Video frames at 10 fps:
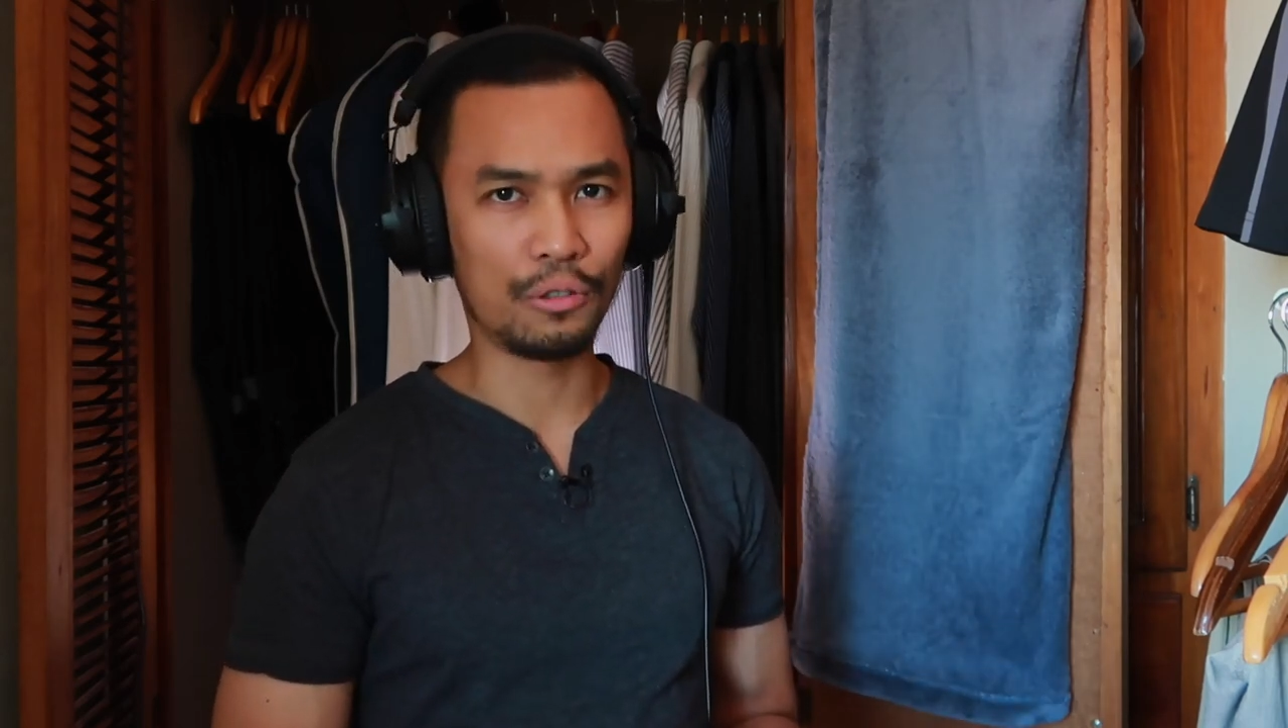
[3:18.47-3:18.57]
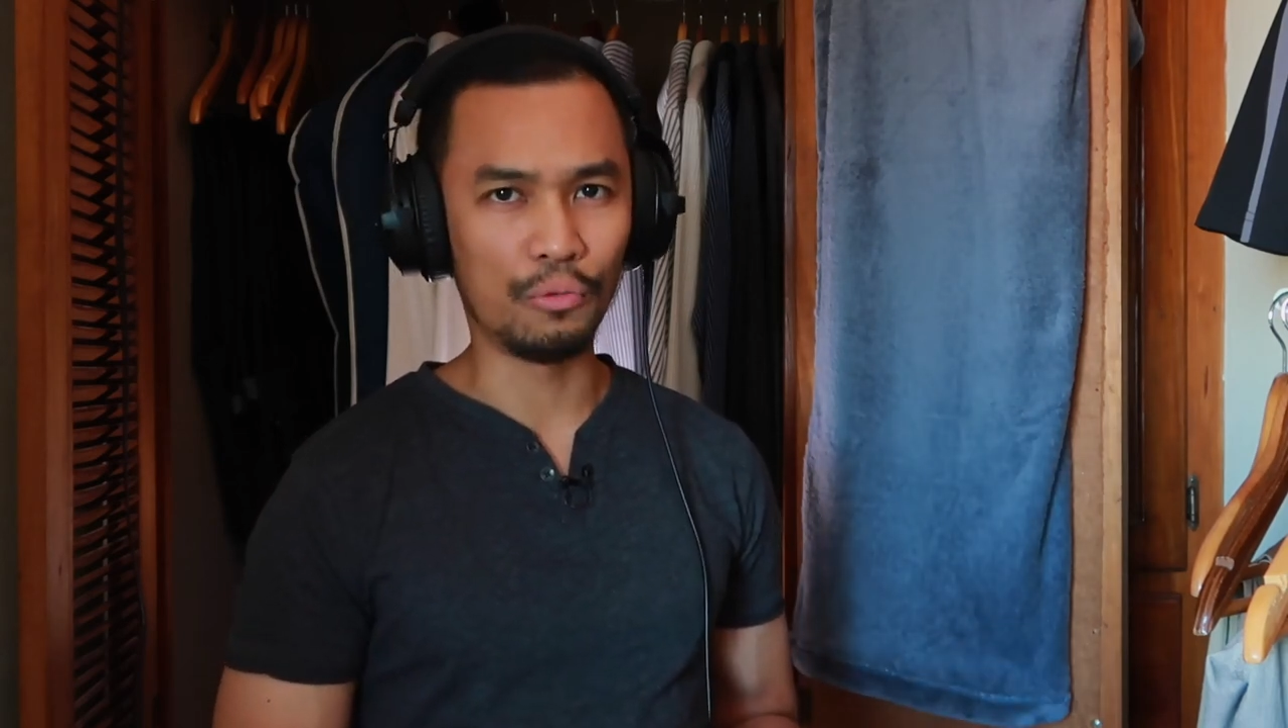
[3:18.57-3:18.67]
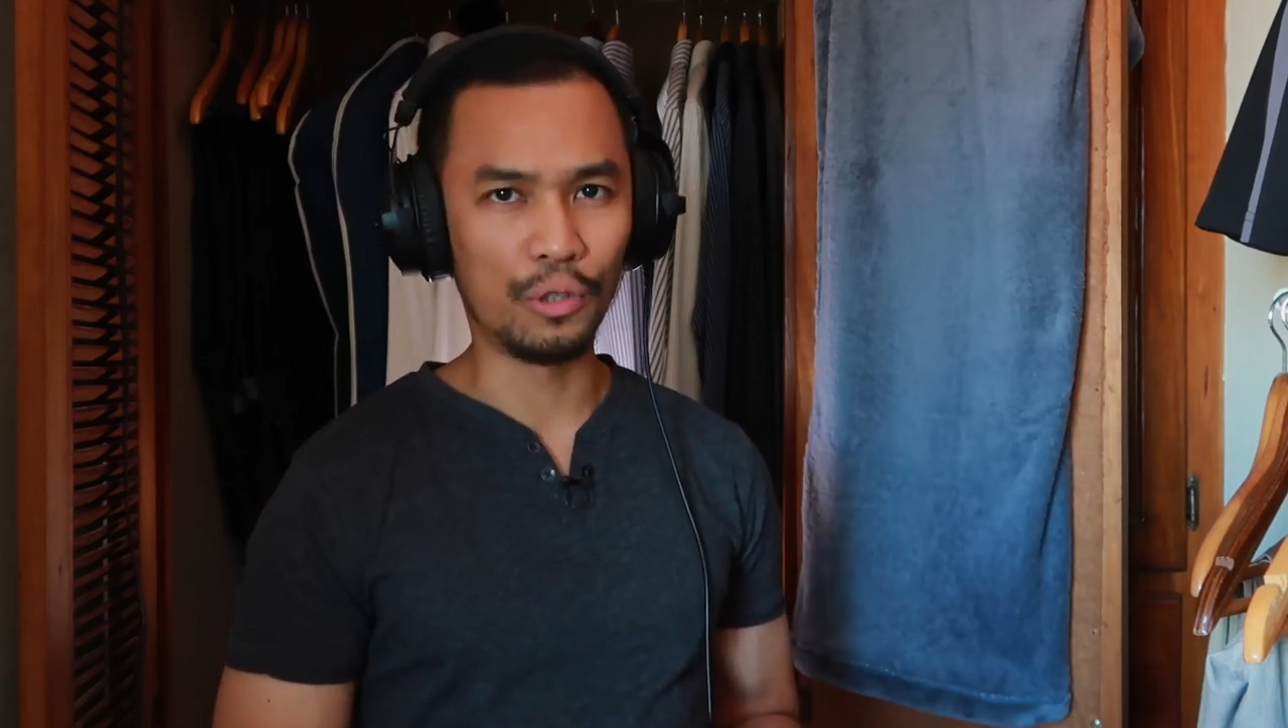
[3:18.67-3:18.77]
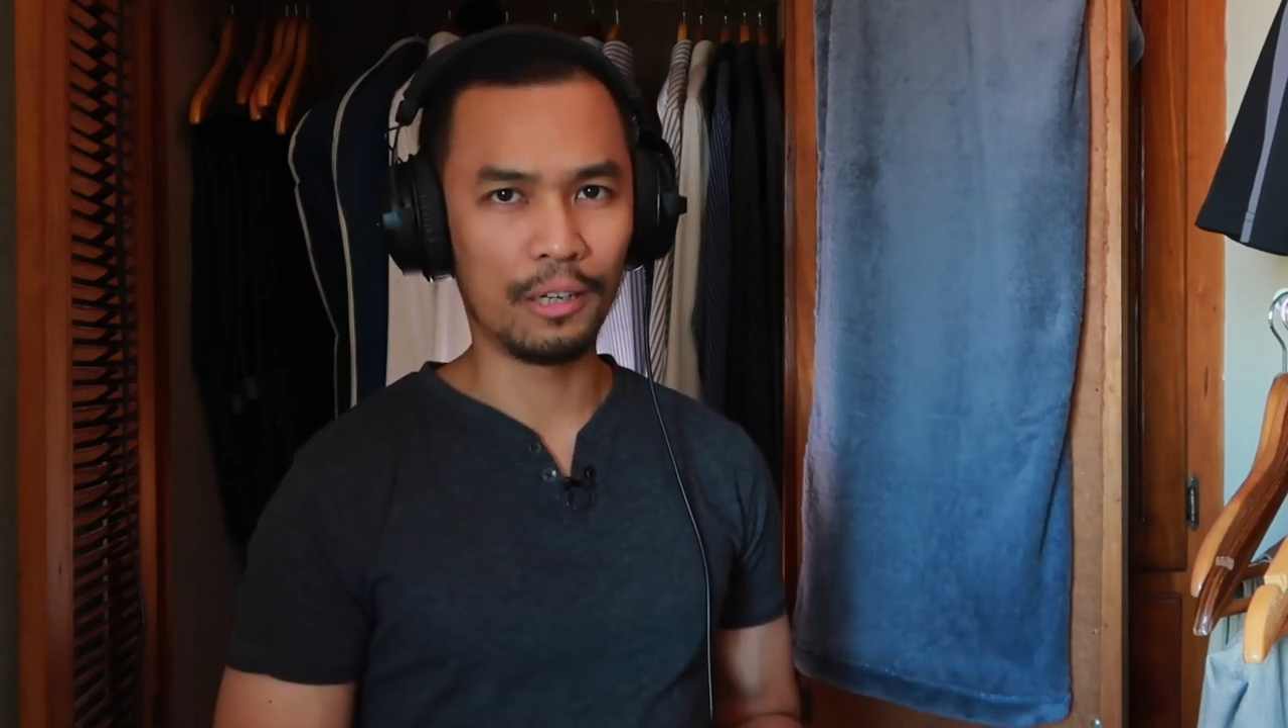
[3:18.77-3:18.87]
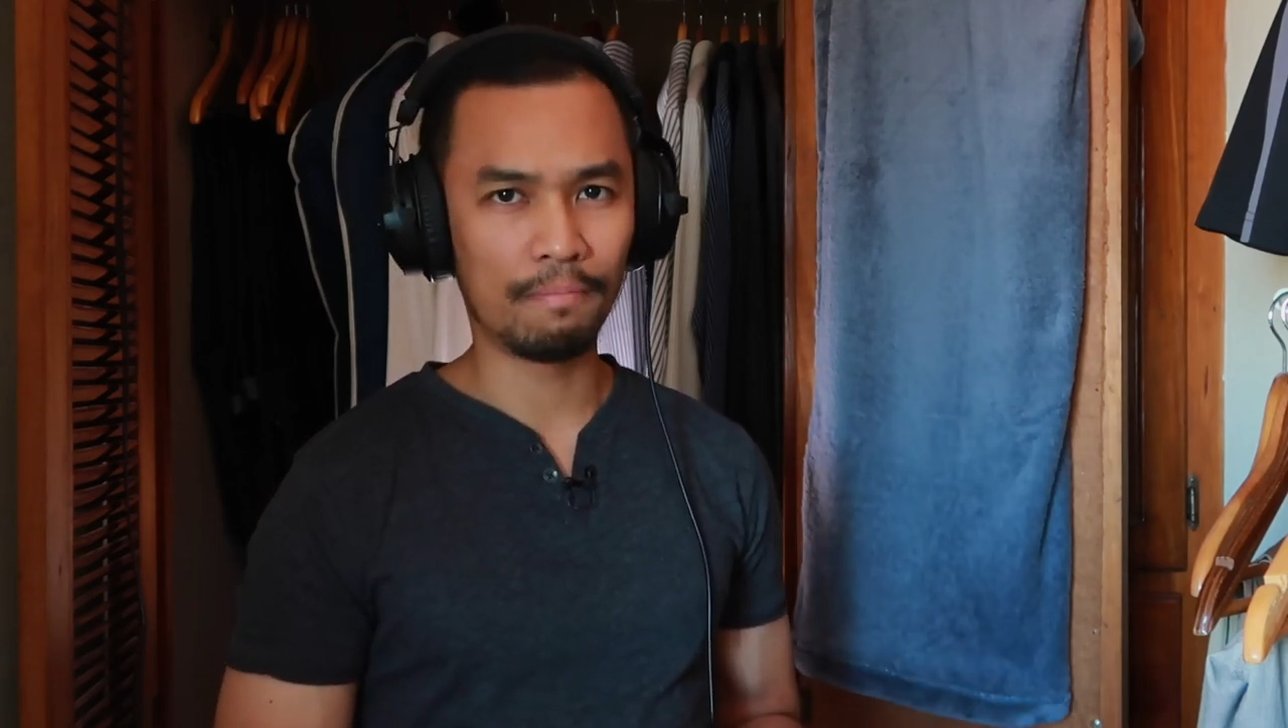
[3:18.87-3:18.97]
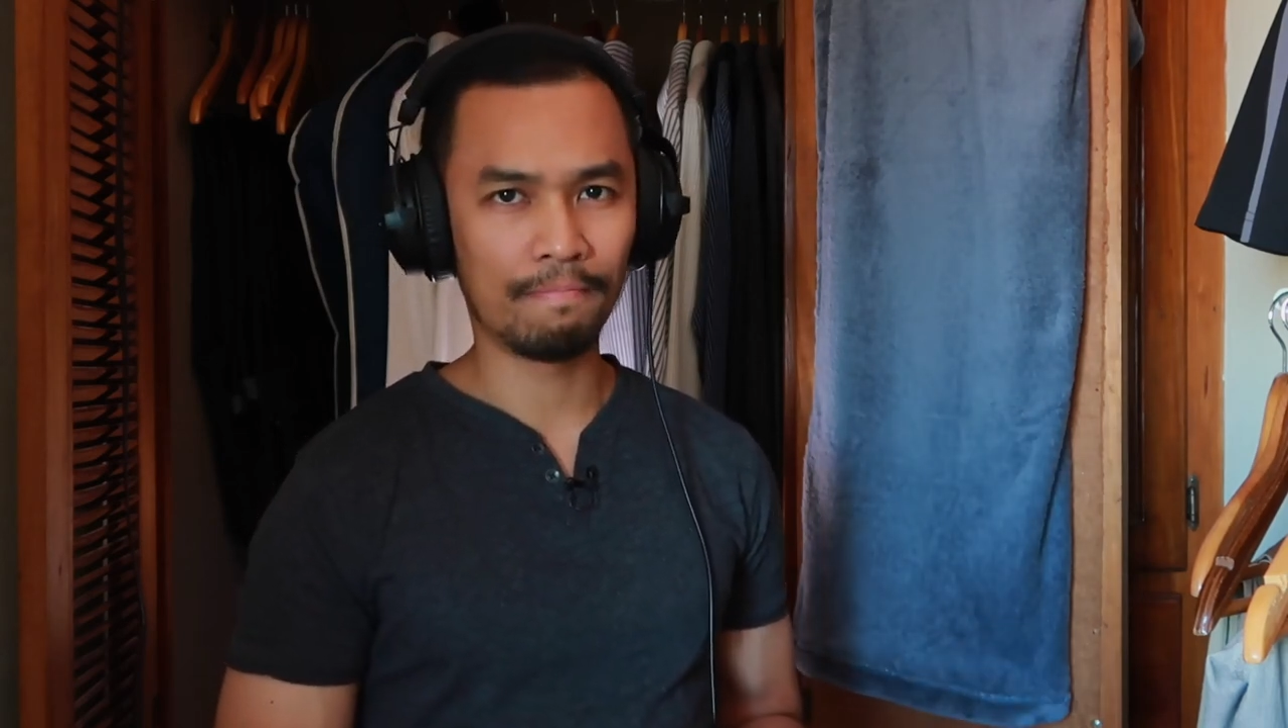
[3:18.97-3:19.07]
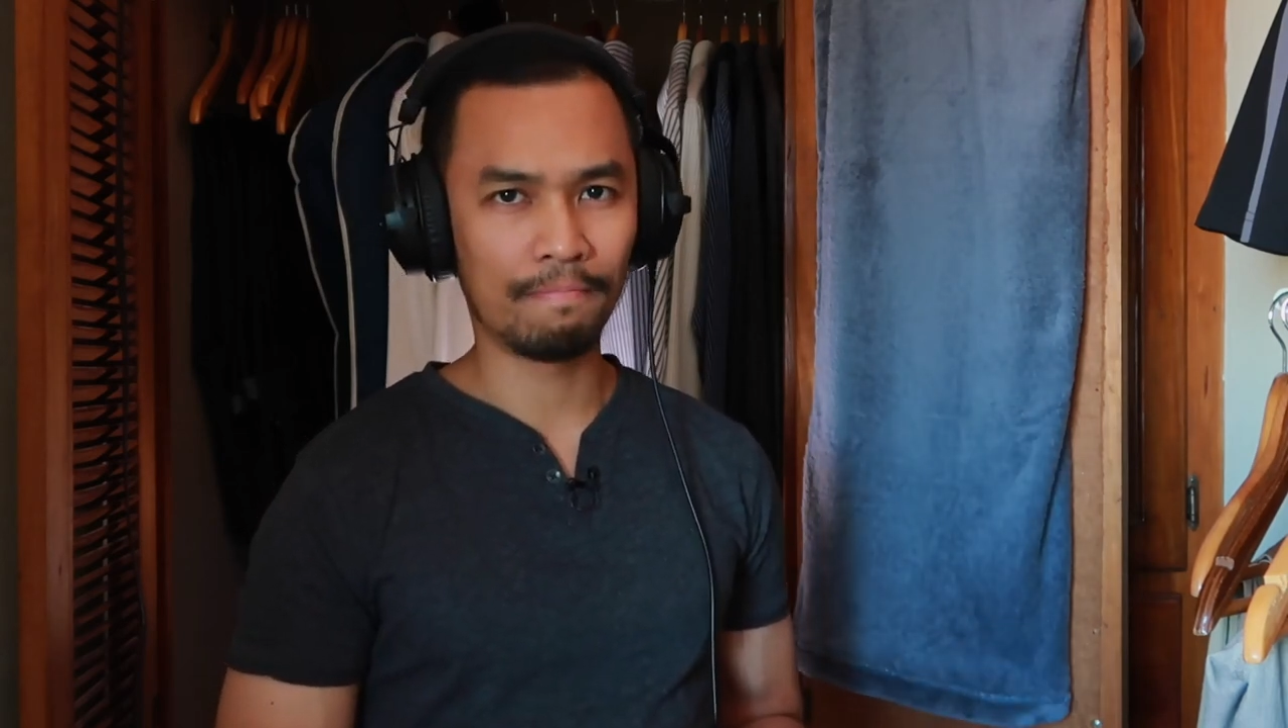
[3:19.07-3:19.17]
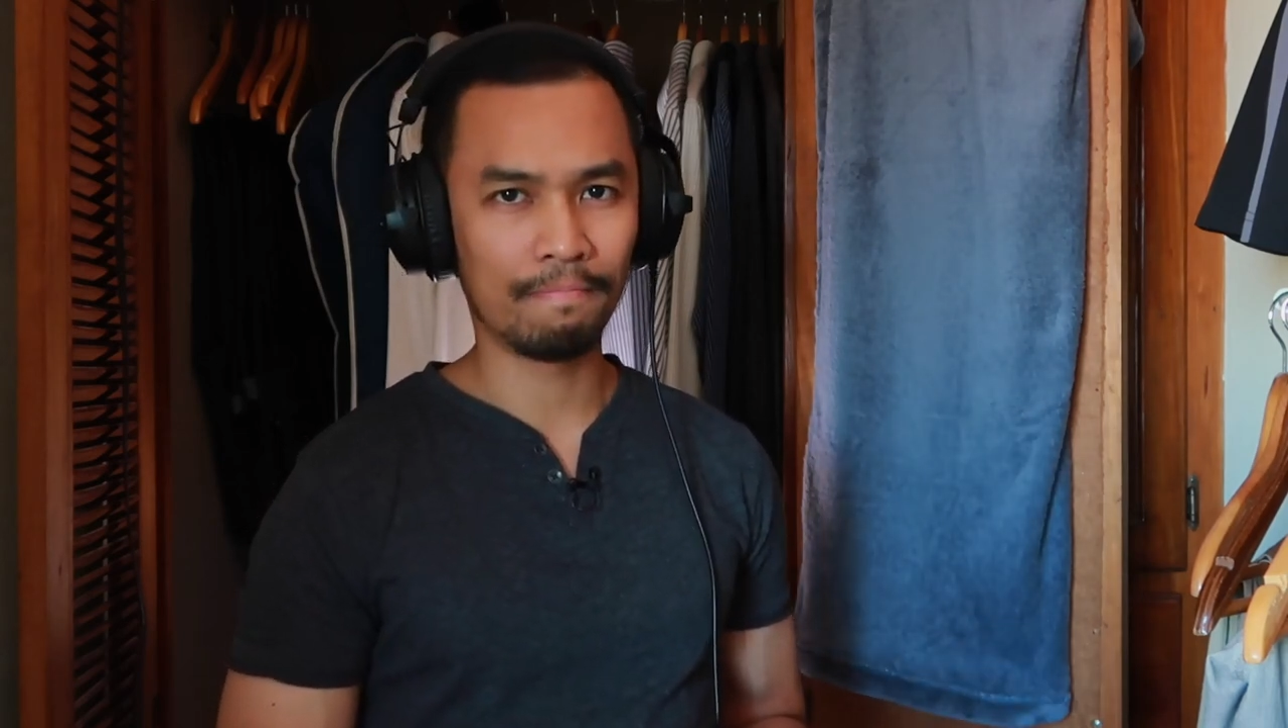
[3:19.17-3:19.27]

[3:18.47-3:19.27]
soon.